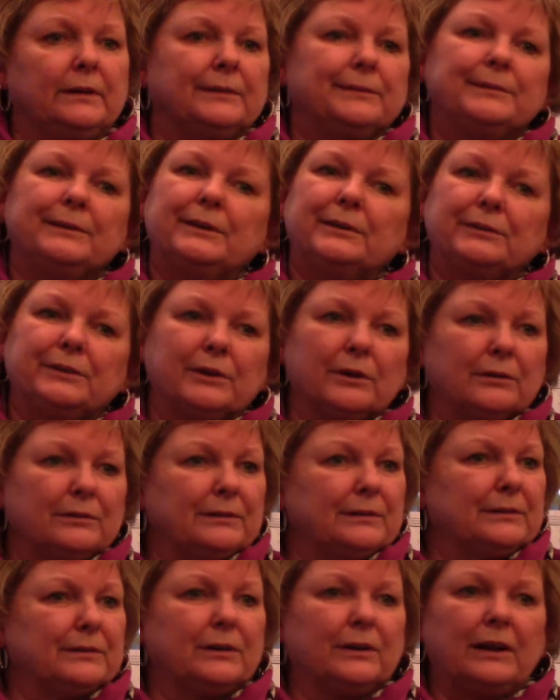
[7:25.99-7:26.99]
you know, you
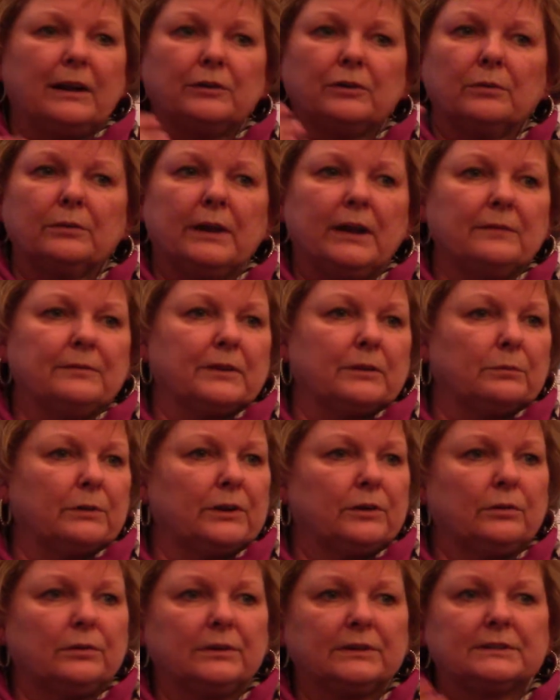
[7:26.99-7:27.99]
don't have the
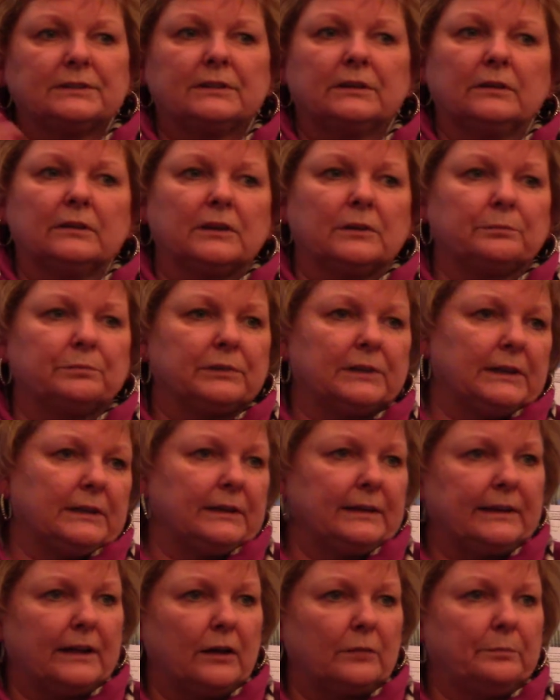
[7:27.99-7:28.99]
recruiting skill
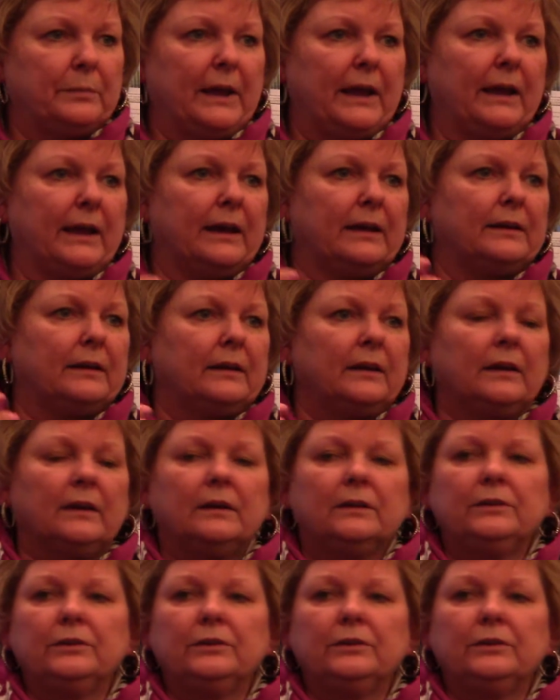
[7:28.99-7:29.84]
completely down pat,